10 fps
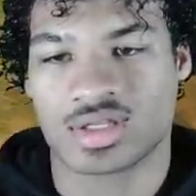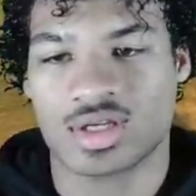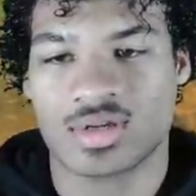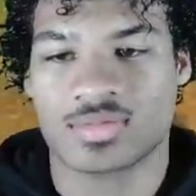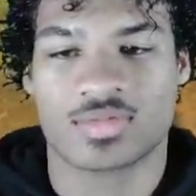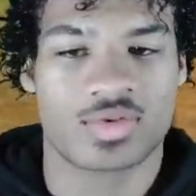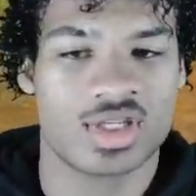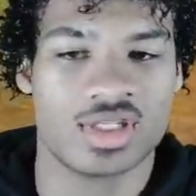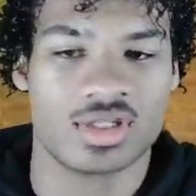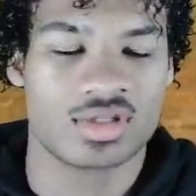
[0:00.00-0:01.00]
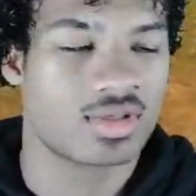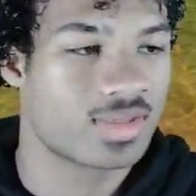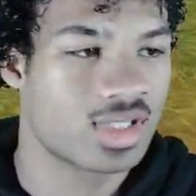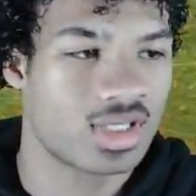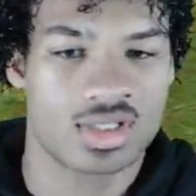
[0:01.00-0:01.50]
up, free hit. You know what I'm
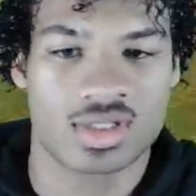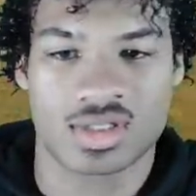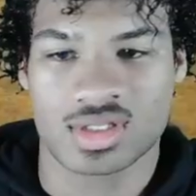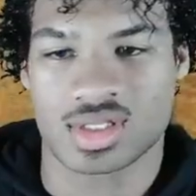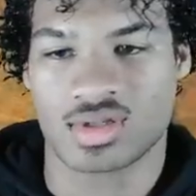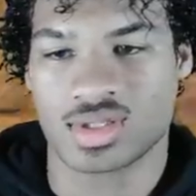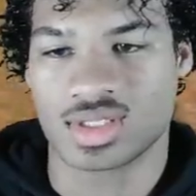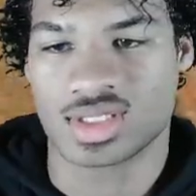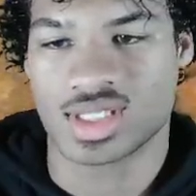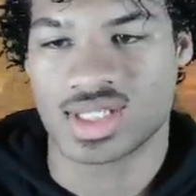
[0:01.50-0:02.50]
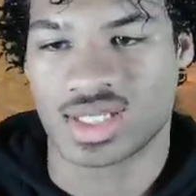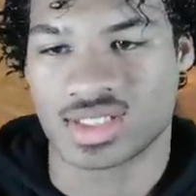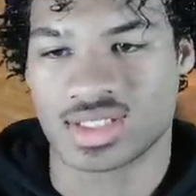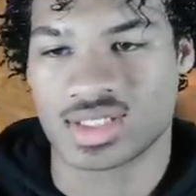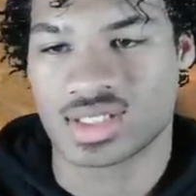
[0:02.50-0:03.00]
saying? So it'll look just like
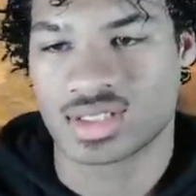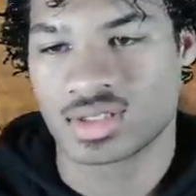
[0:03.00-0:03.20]
this.